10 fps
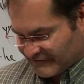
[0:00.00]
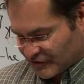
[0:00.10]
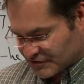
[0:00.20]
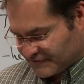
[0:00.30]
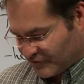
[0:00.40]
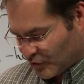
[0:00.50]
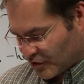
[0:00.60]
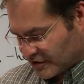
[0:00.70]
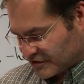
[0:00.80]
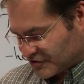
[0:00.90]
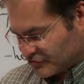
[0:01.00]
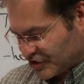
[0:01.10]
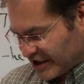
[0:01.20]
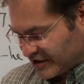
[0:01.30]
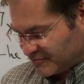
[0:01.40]
Verse 4, so
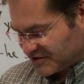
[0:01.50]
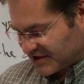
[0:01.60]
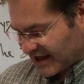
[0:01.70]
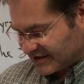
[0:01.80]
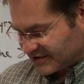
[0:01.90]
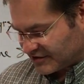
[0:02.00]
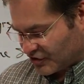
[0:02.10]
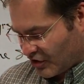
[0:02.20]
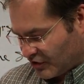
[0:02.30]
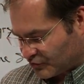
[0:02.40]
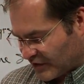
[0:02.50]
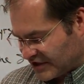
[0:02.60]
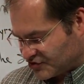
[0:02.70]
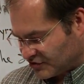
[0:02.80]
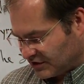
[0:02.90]
Jacob sent and called
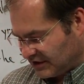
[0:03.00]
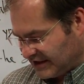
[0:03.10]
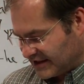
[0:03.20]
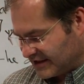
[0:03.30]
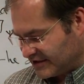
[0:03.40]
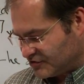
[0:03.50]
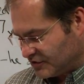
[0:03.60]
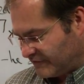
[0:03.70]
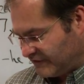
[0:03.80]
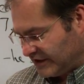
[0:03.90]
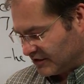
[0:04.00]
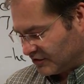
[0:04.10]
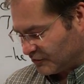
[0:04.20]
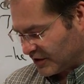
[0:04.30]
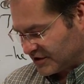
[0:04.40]
Rachel and Leah into the
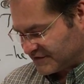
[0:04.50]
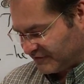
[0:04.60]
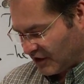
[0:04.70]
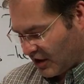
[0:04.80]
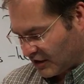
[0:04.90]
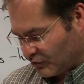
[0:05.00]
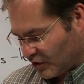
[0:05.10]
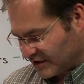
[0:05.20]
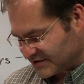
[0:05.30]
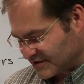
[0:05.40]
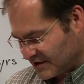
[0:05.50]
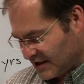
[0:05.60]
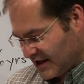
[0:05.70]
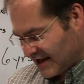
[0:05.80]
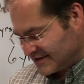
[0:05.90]
field where his flock was,
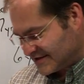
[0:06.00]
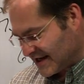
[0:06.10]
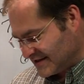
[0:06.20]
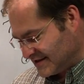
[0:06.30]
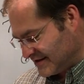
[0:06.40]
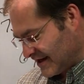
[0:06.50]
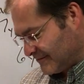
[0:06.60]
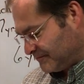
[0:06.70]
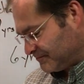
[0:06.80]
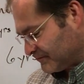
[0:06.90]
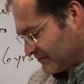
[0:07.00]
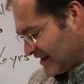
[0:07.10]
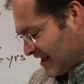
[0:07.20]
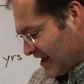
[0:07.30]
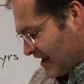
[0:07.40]
and said to them,
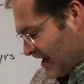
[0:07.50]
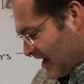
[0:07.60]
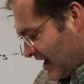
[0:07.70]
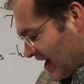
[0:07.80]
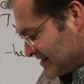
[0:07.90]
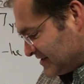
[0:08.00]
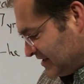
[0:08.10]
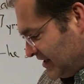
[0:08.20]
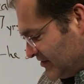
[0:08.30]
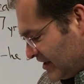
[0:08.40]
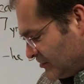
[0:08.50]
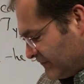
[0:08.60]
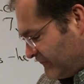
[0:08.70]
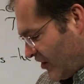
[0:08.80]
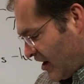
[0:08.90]
I see that
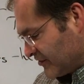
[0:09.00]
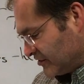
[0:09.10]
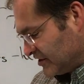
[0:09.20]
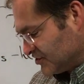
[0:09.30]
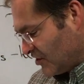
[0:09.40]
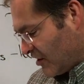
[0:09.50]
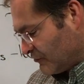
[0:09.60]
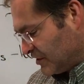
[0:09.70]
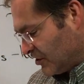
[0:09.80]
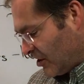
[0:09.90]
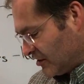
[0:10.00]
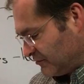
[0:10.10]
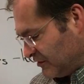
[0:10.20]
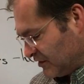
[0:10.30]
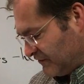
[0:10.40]
your father does not
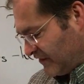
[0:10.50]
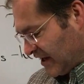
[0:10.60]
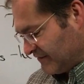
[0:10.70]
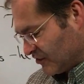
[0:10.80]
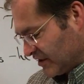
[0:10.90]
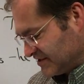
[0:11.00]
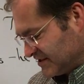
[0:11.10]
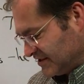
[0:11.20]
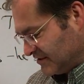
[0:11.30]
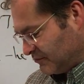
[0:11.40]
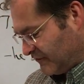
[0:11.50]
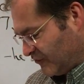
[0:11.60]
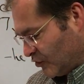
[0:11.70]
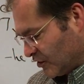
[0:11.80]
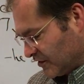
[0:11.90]
regard me with favor as he did
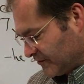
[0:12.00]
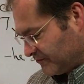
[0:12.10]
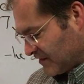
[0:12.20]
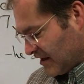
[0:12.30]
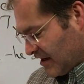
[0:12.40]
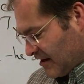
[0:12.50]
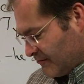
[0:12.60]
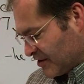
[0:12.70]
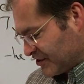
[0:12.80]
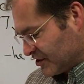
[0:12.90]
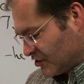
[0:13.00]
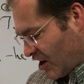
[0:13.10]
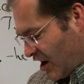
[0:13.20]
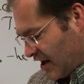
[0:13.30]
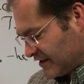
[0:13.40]
before, but the
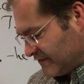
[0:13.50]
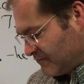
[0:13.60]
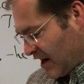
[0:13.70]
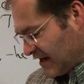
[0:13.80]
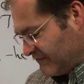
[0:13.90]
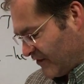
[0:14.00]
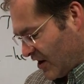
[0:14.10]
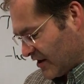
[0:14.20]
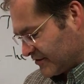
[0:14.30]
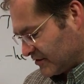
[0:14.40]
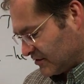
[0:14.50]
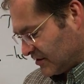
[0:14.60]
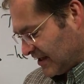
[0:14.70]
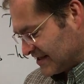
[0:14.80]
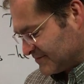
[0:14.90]
God of my father
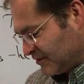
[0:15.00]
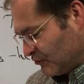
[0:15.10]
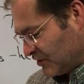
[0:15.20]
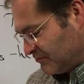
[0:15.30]
has been